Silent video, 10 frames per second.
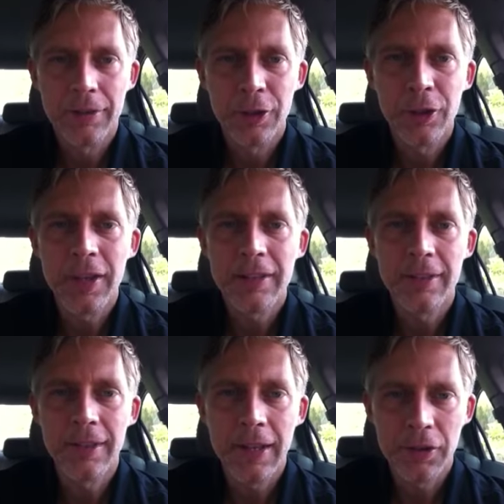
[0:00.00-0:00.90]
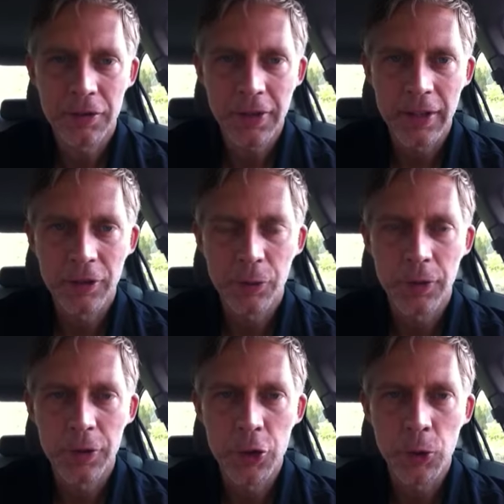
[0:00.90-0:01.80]
today's events
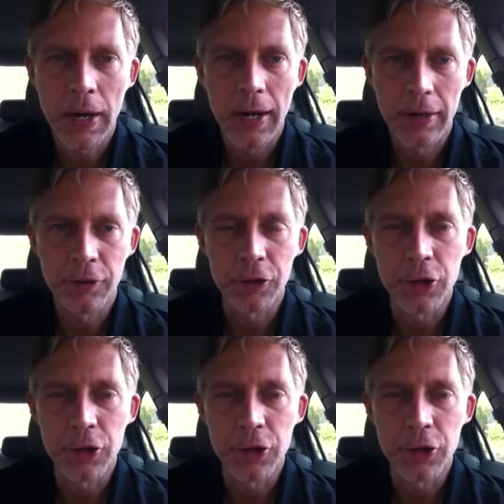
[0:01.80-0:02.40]
with new eyes?